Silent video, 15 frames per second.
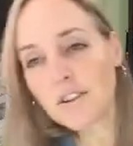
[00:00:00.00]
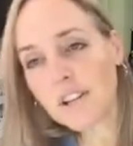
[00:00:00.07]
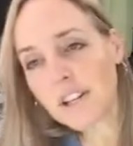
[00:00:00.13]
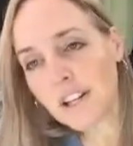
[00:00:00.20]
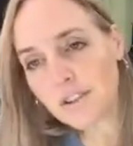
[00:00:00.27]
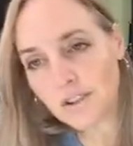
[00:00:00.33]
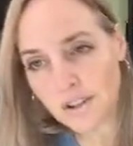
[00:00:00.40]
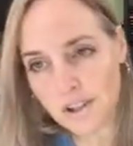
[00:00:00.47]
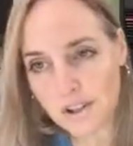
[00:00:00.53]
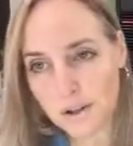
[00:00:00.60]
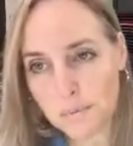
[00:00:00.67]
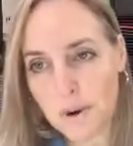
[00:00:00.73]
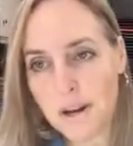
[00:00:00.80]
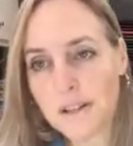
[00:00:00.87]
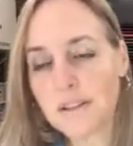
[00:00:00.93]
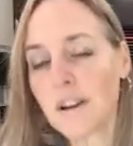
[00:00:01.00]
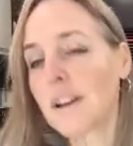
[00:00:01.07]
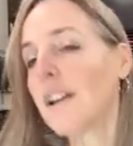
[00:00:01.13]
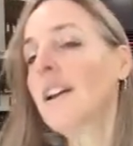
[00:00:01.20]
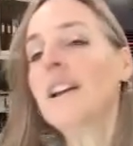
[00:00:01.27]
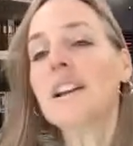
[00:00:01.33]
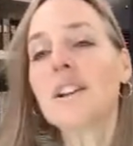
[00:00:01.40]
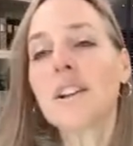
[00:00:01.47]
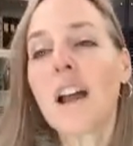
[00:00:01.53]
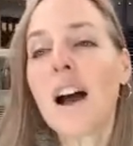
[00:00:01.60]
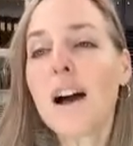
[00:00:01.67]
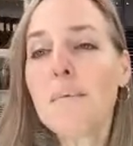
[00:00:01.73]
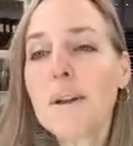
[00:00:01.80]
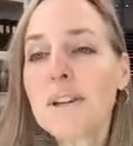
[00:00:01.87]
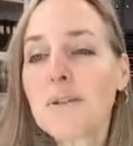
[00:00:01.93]
you get entered into the prize drawing.
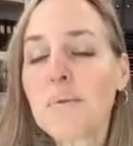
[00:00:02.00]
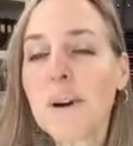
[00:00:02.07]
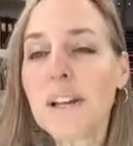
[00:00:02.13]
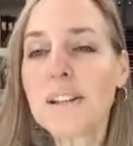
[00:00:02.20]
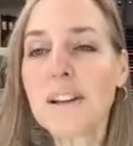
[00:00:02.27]
Comment away.